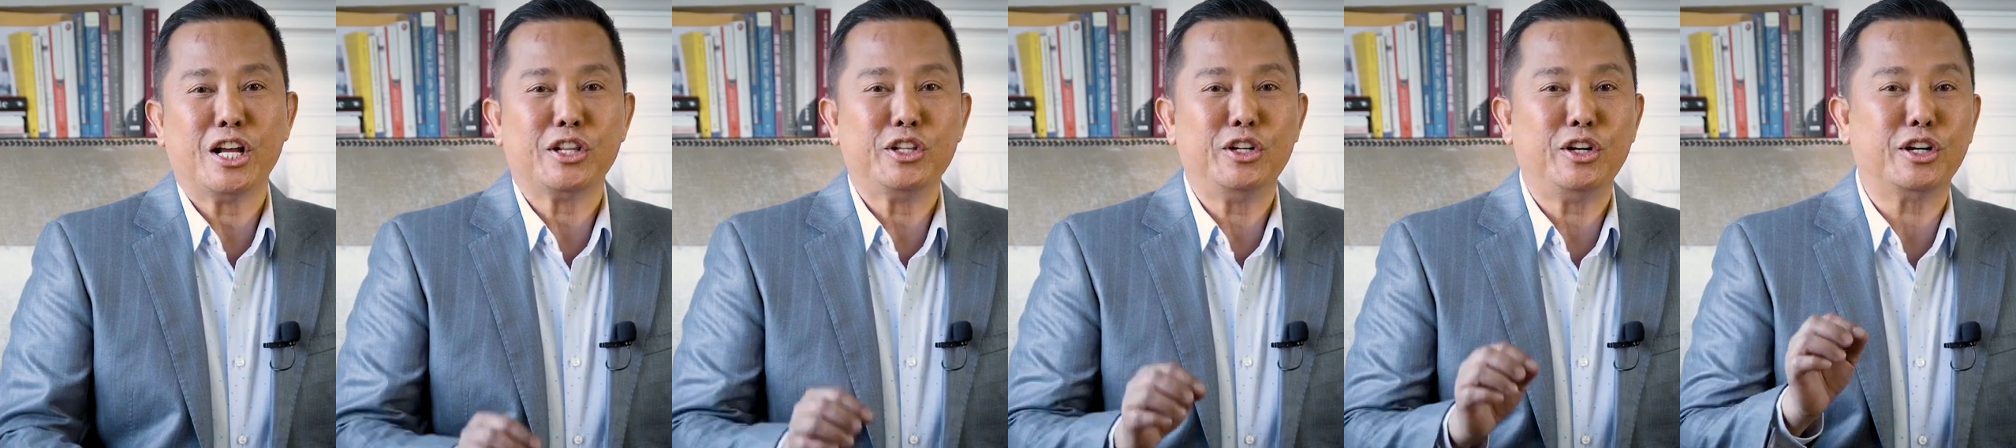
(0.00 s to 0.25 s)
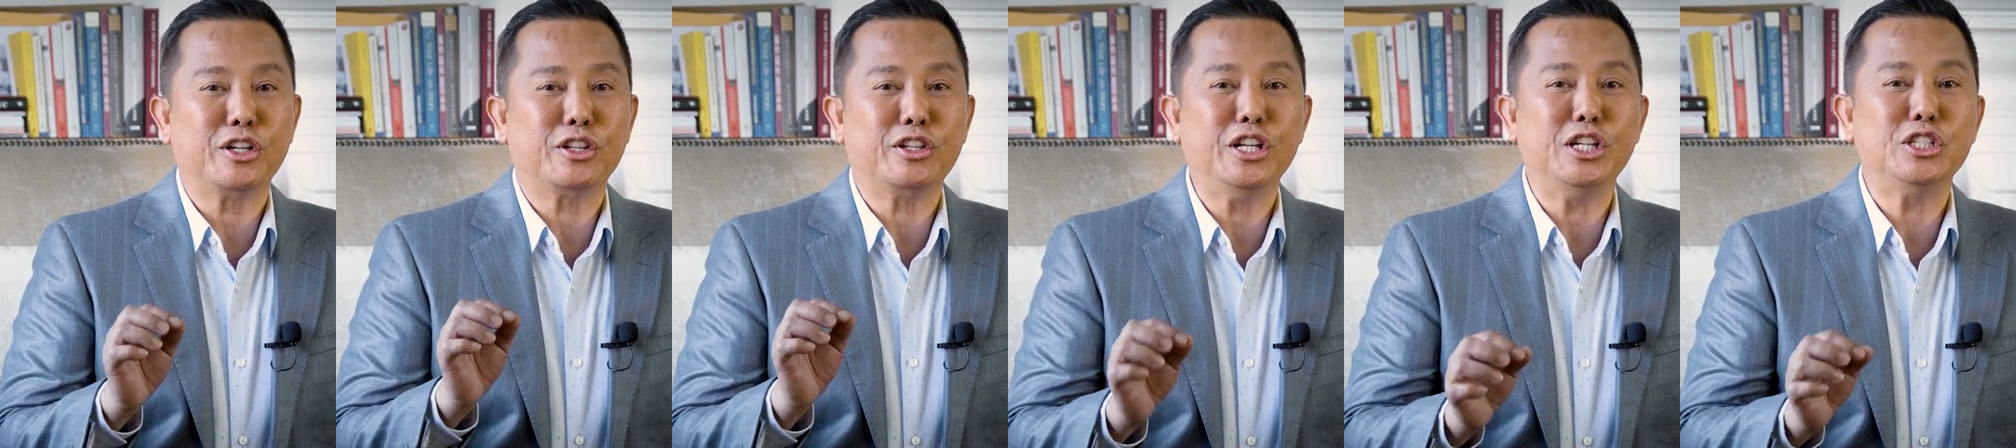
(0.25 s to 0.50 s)

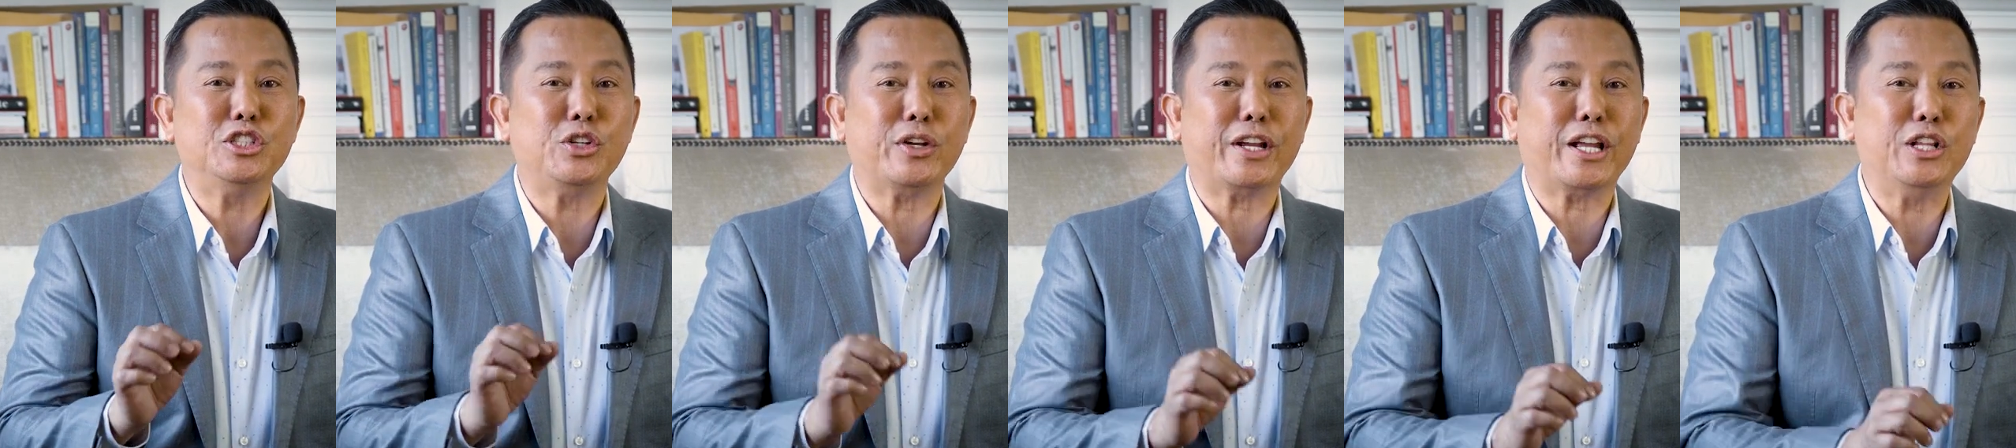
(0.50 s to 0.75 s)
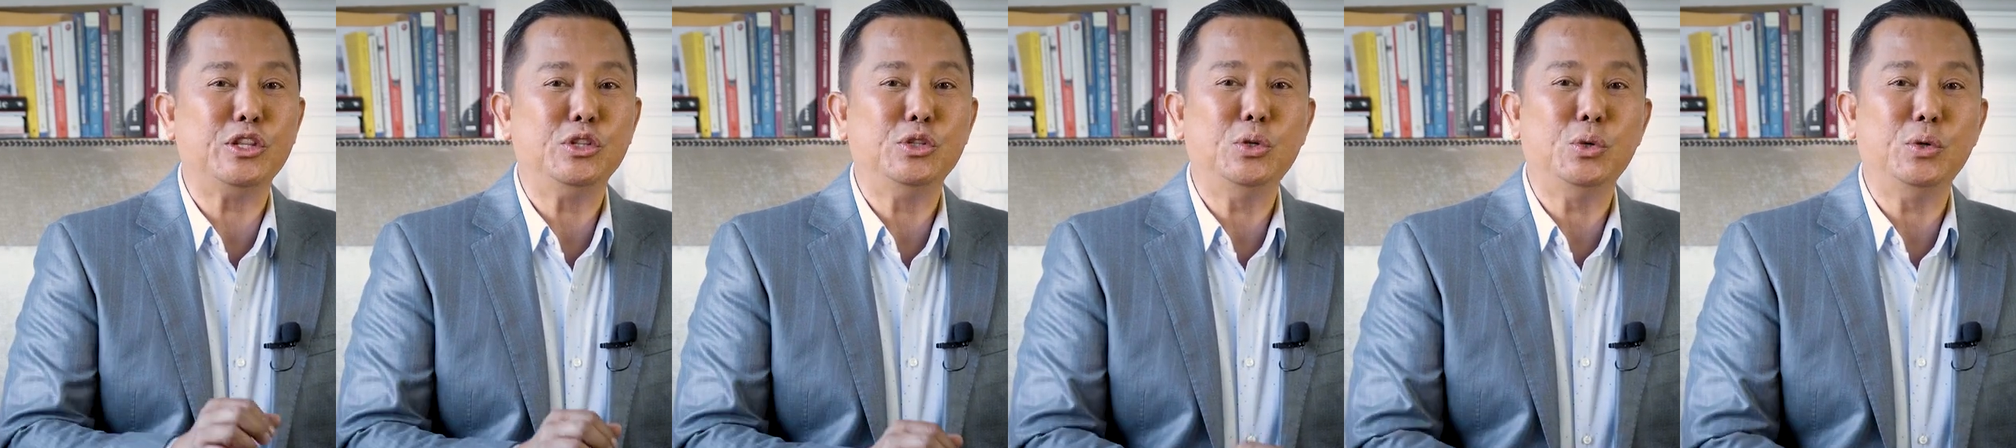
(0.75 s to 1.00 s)
there are things you
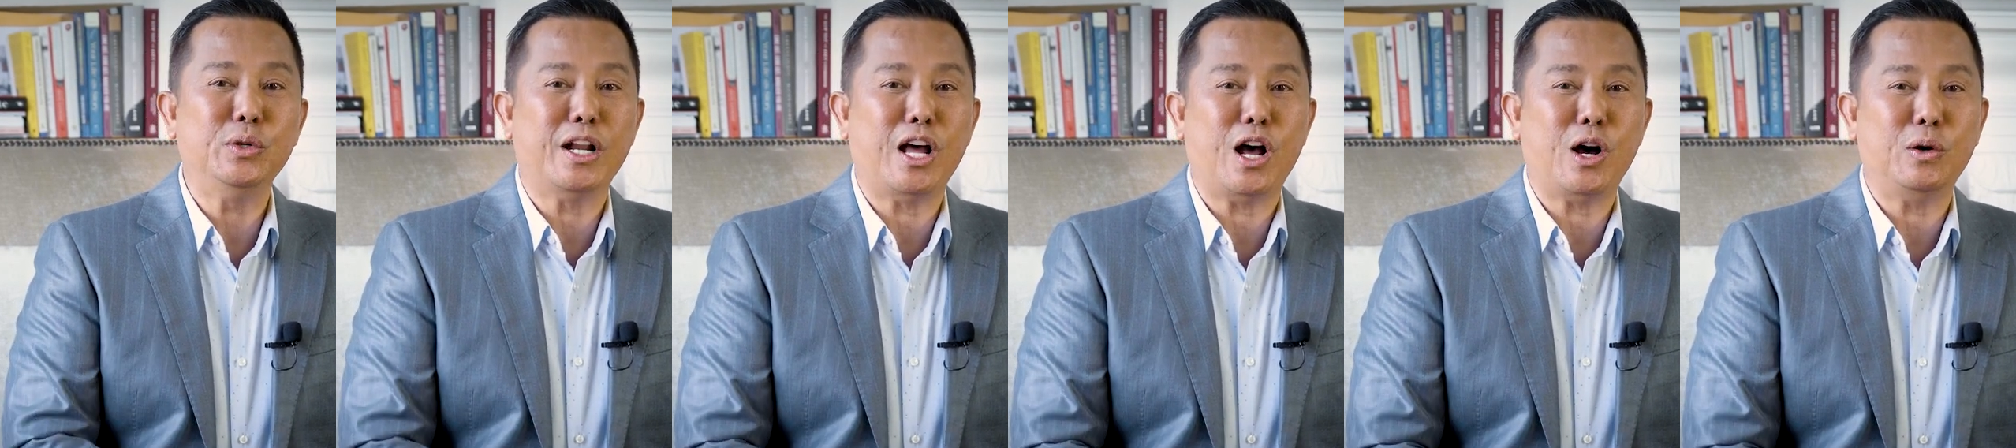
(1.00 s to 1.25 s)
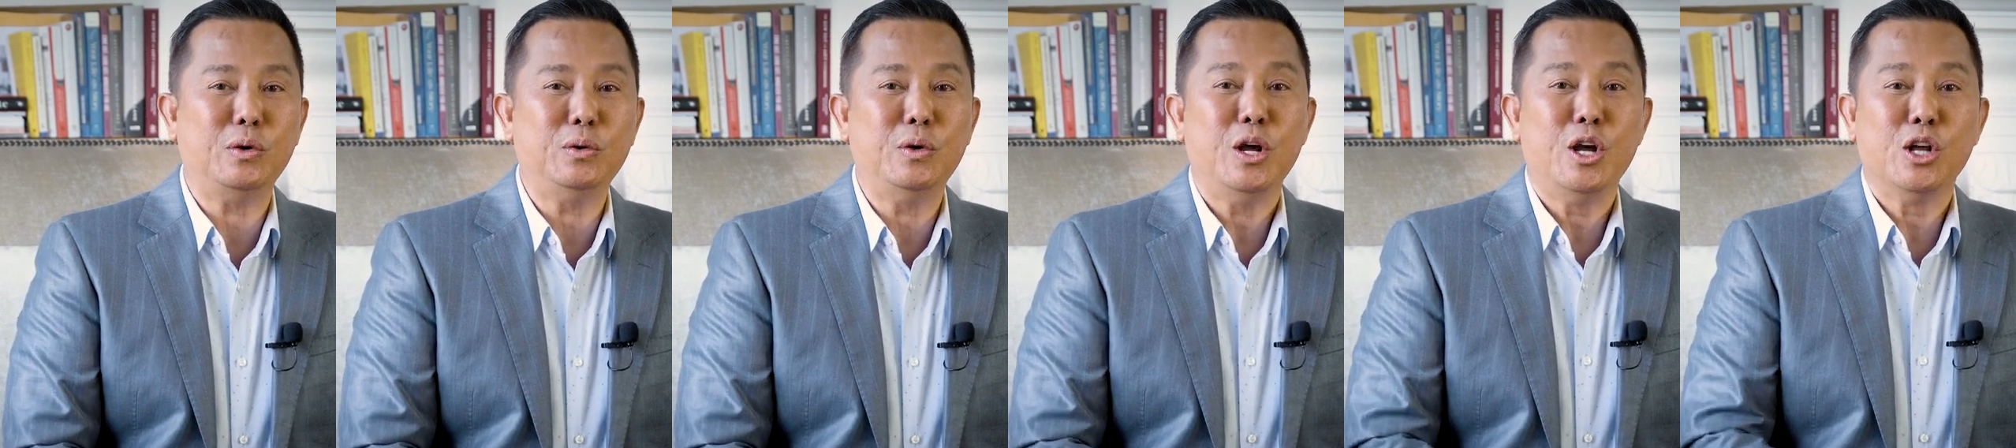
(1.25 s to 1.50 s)
can do
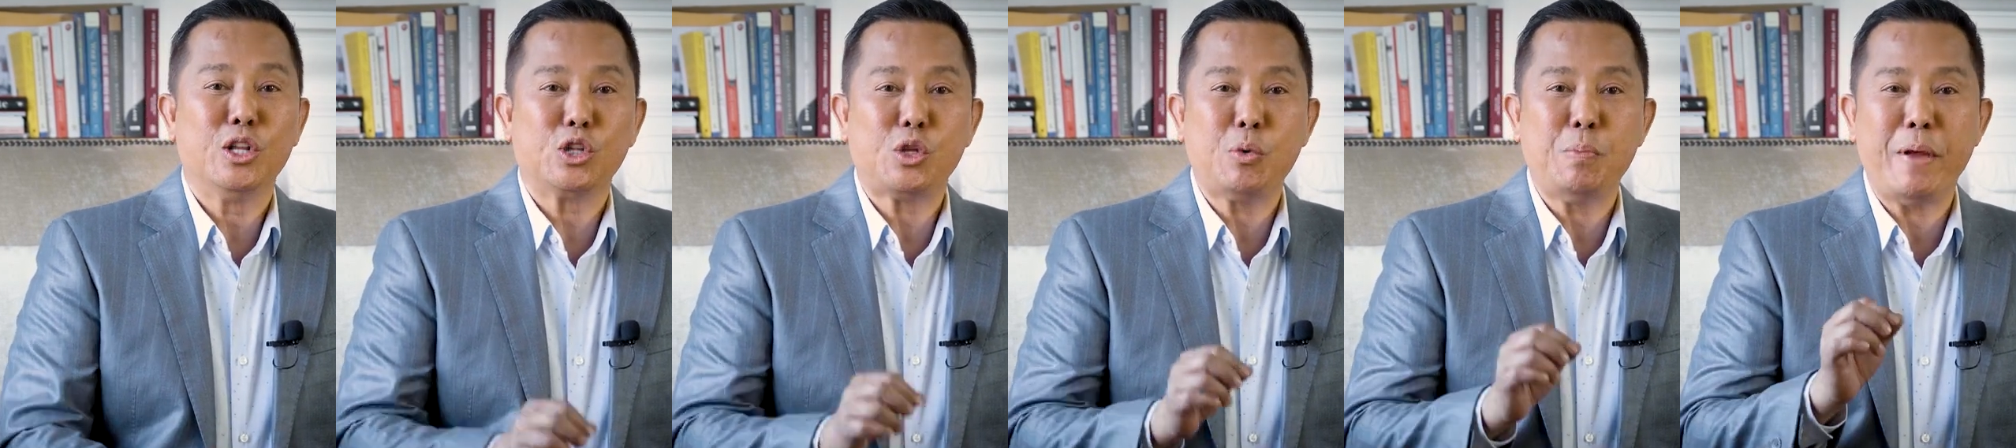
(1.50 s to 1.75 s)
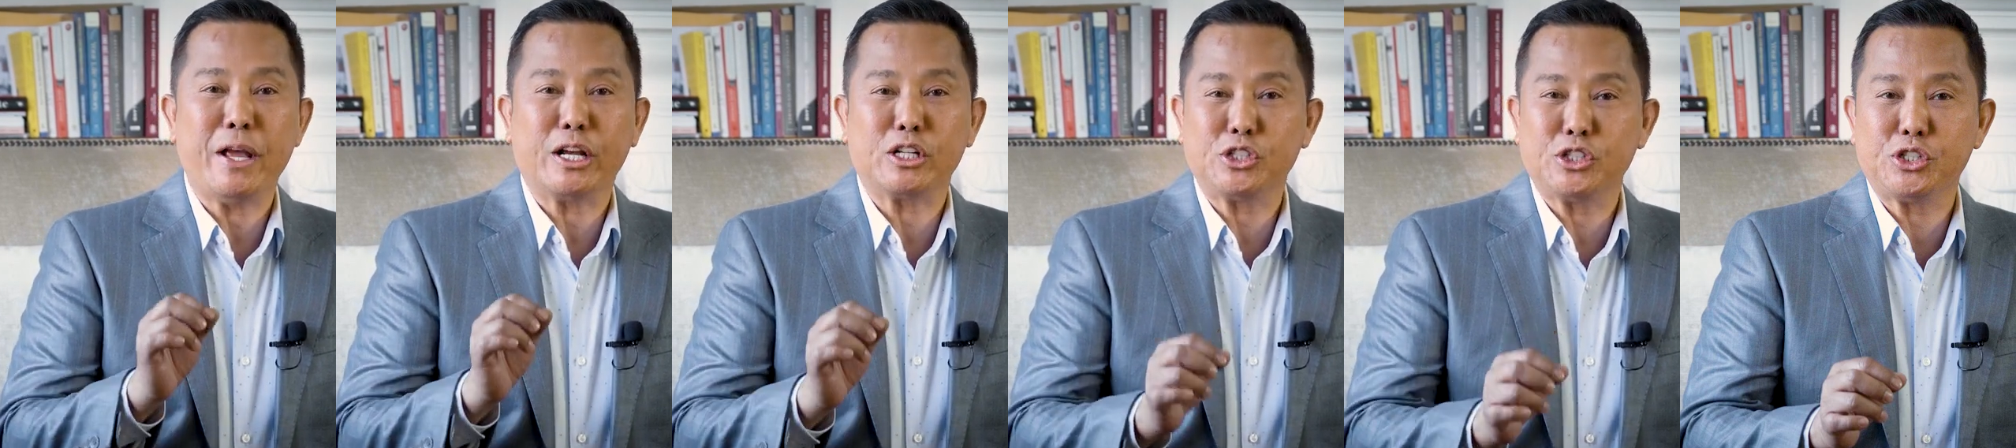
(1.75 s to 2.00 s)
now to
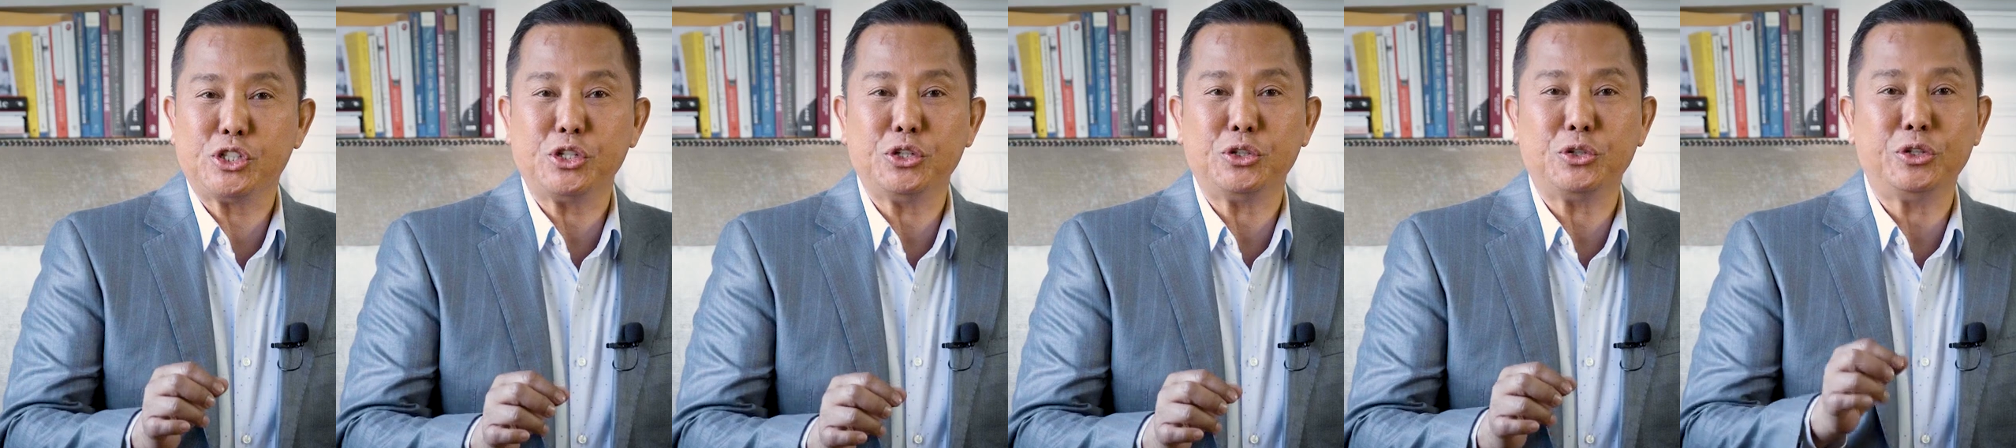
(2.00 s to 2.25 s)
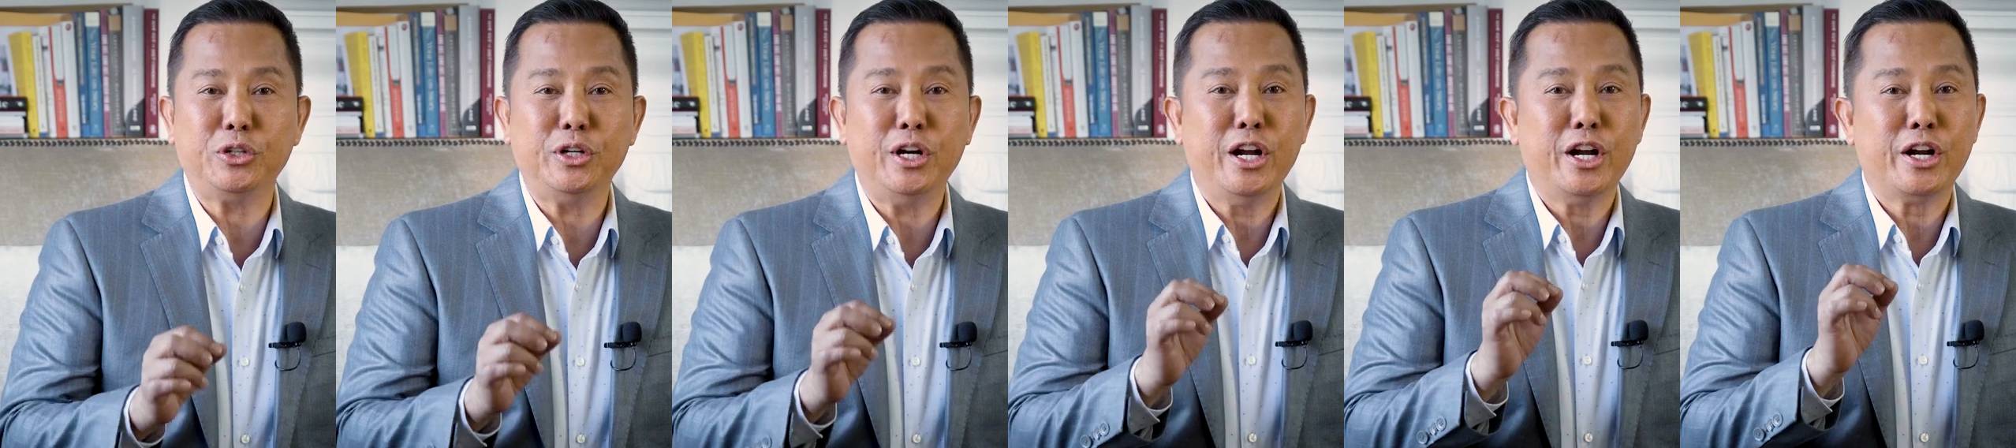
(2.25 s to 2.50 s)
make
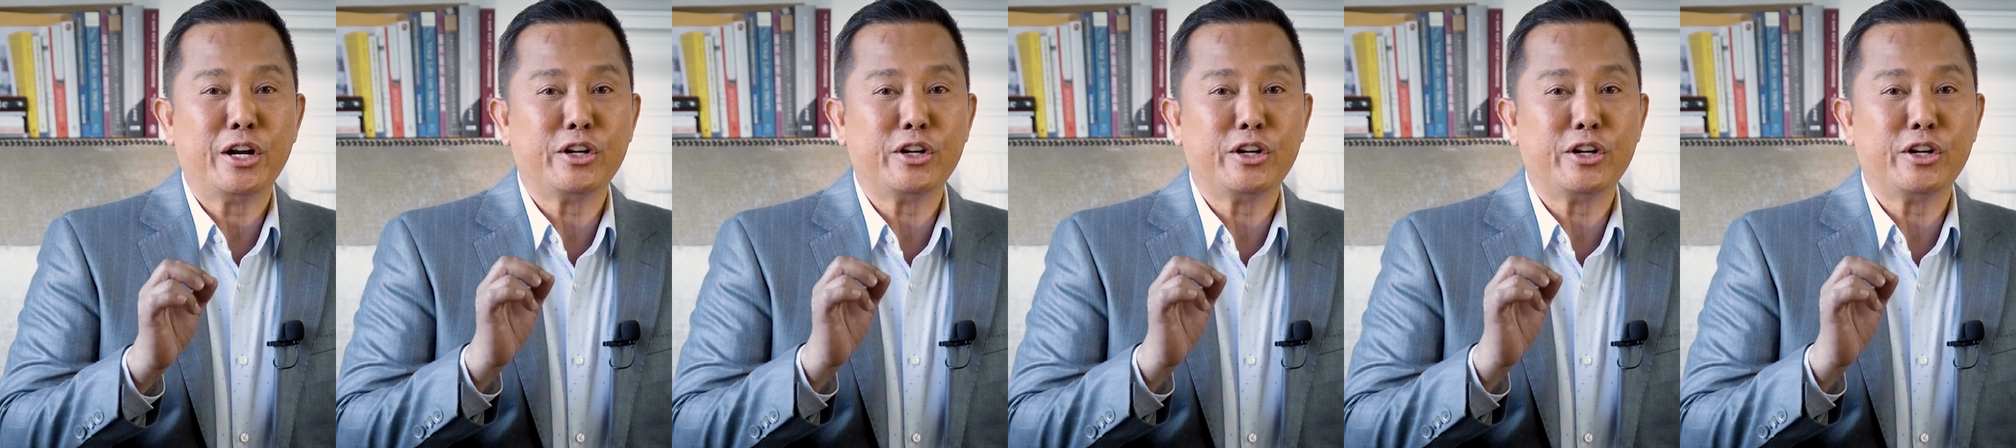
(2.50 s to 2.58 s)
sure